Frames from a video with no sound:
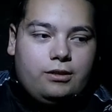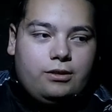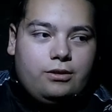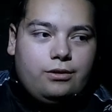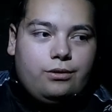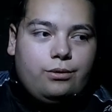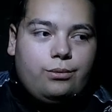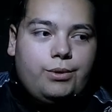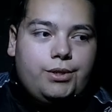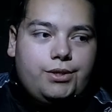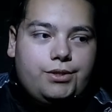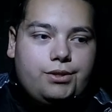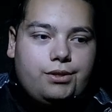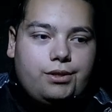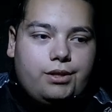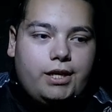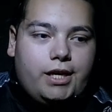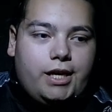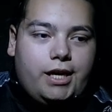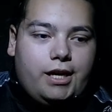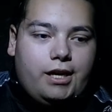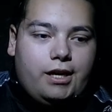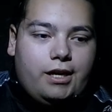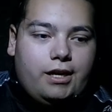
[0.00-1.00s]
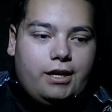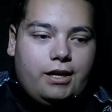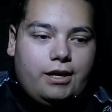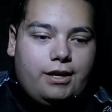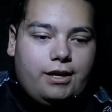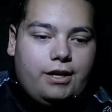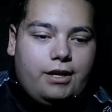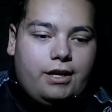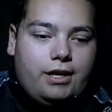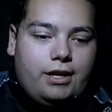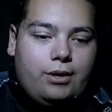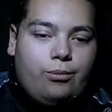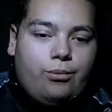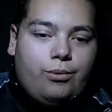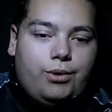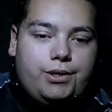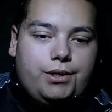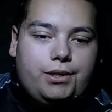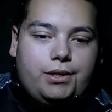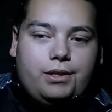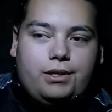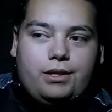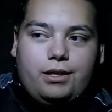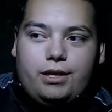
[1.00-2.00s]
Originally, it
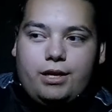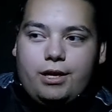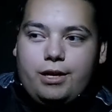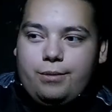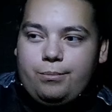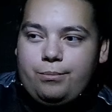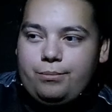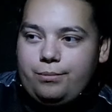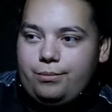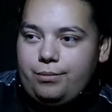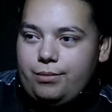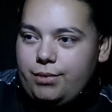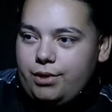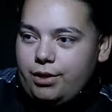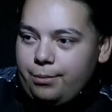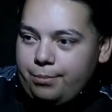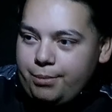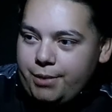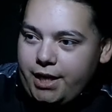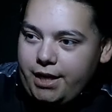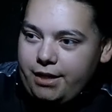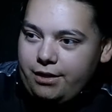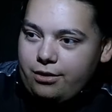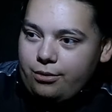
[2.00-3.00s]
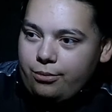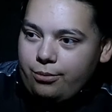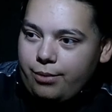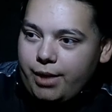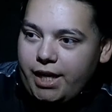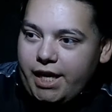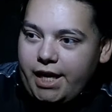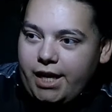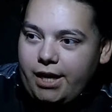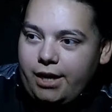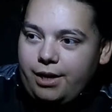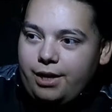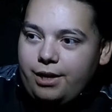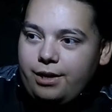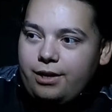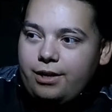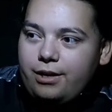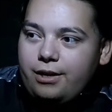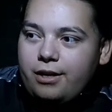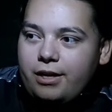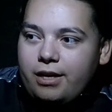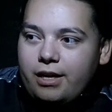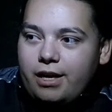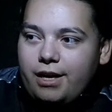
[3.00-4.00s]
was update 3,
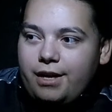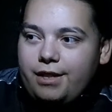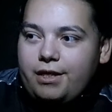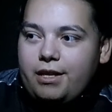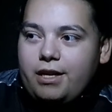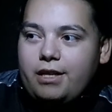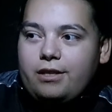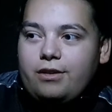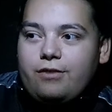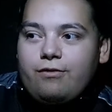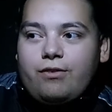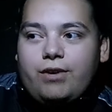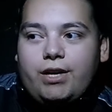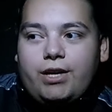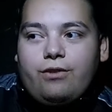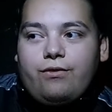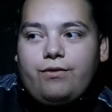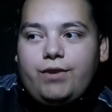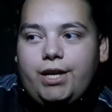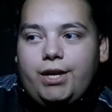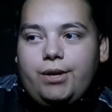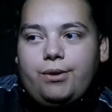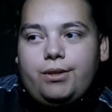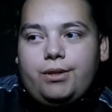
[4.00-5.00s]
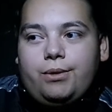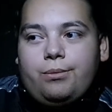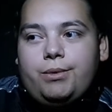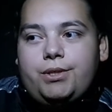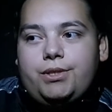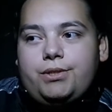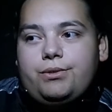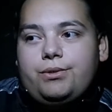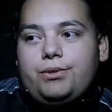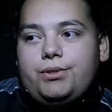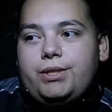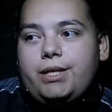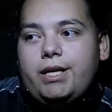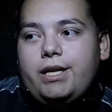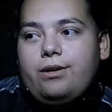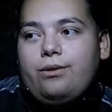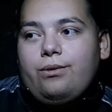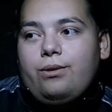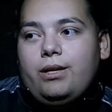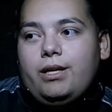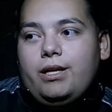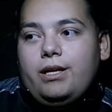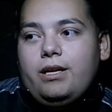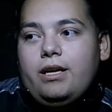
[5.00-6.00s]
and then the final video on the original
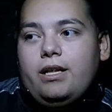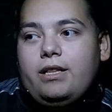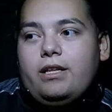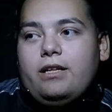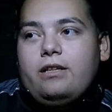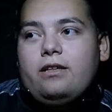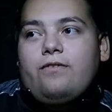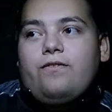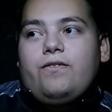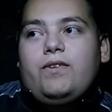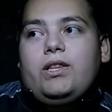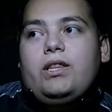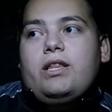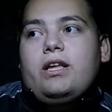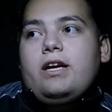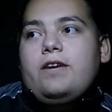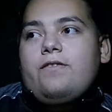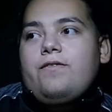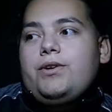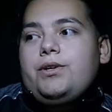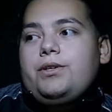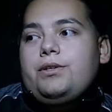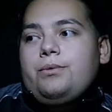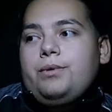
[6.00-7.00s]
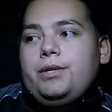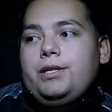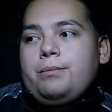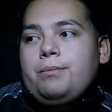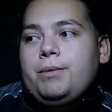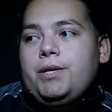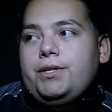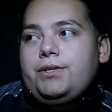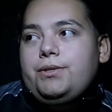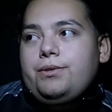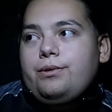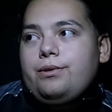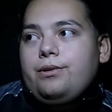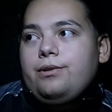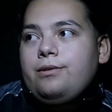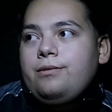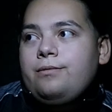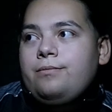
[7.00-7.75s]
channel, and then the 5th anniversary special.